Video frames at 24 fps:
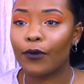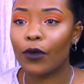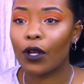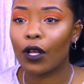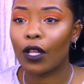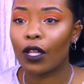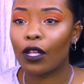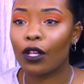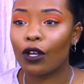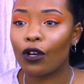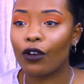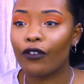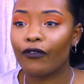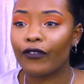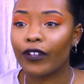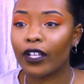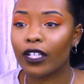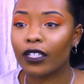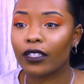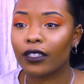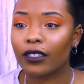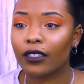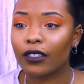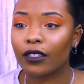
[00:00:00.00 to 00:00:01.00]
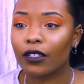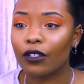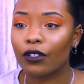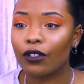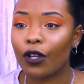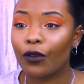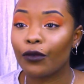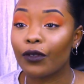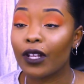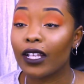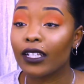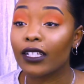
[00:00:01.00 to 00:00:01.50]
A lot of us
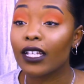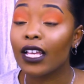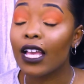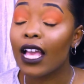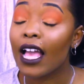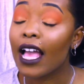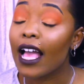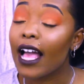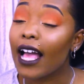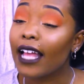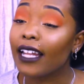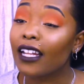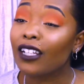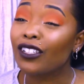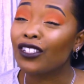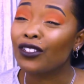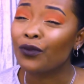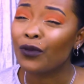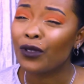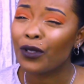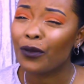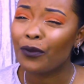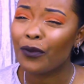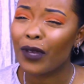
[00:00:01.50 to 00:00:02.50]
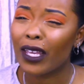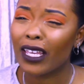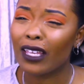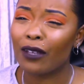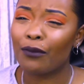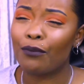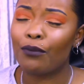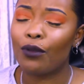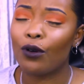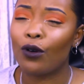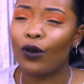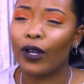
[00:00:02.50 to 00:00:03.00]
don't know, and I just want to make a
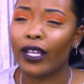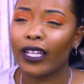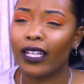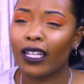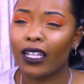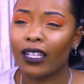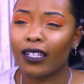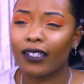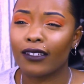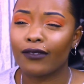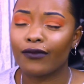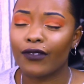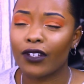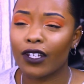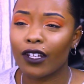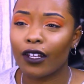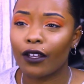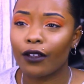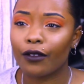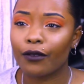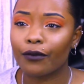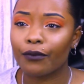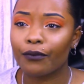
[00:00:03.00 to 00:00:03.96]
point in this video.